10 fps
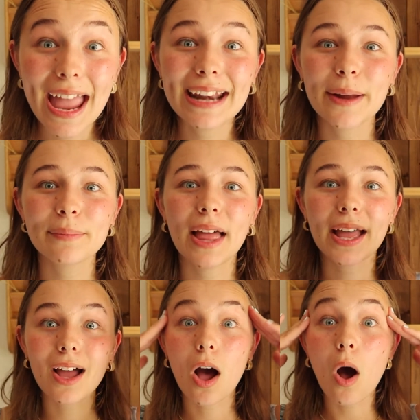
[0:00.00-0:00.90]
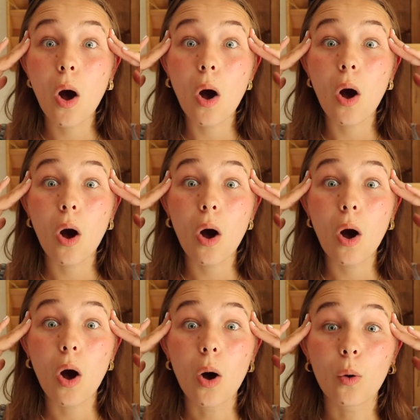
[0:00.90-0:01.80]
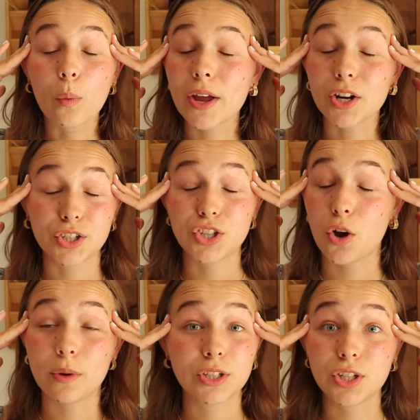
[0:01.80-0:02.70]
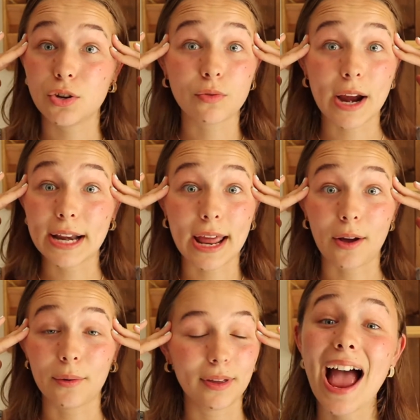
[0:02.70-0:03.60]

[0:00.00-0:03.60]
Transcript: And I'm like, oh, we are so in tune right now.